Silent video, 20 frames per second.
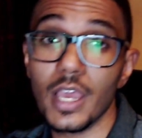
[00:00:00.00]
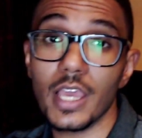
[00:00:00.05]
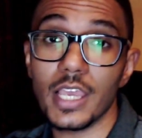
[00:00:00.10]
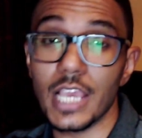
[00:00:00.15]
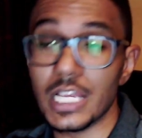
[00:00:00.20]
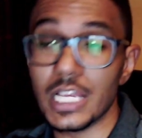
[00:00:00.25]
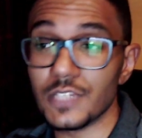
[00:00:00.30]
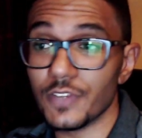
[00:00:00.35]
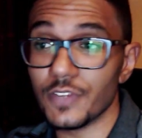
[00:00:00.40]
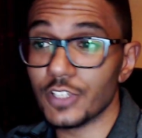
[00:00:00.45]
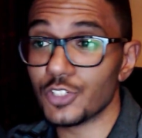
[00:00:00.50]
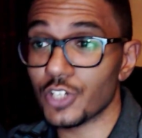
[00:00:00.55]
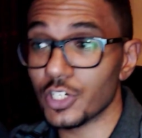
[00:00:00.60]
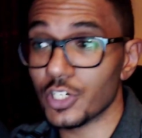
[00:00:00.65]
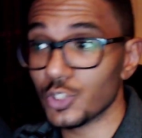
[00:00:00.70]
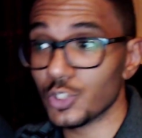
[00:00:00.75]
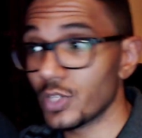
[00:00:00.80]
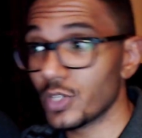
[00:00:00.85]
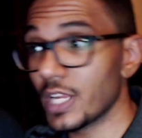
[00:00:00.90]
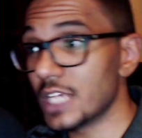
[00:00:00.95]
He has V-Trigger
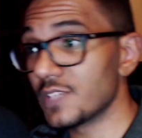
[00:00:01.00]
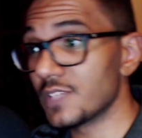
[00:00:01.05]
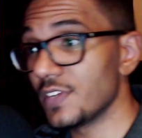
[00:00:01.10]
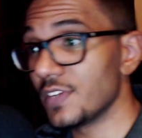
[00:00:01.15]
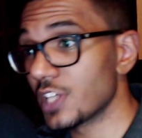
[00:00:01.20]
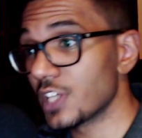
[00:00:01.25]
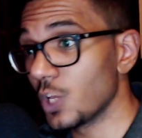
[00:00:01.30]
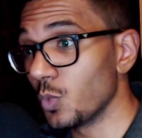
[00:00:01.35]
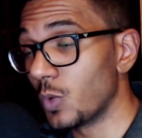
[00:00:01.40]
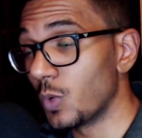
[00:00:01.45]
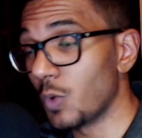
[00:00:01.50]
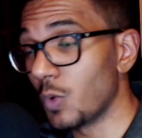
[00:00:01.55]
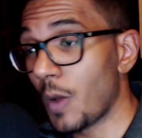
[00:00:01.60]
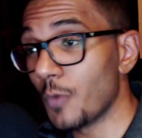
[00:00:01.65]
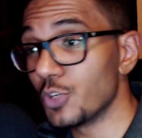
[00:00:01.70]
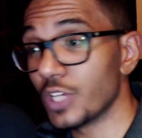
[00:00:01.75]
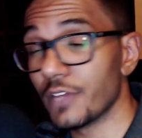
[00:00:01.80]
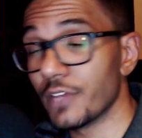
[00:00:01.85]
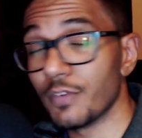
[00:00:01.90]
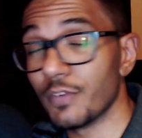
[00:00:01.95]
2 and he has V-Skill 1. Why
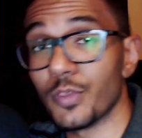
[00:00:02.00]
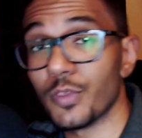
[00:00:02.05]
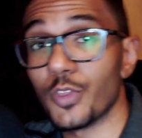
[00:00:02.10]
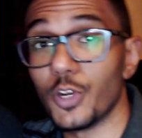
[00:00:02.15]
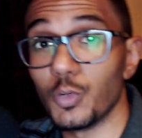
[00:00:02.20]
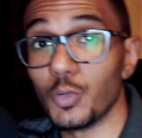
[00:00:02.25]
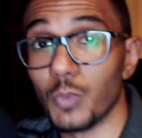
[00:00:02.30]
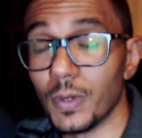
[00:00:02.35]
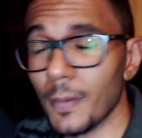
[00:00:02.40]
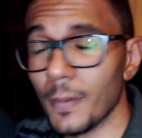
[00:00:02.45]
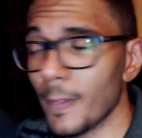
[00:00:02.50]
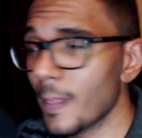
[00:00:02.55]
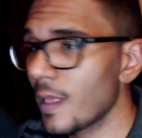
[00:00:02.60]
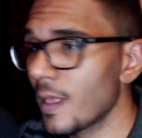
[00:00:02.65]
would you give him a third one?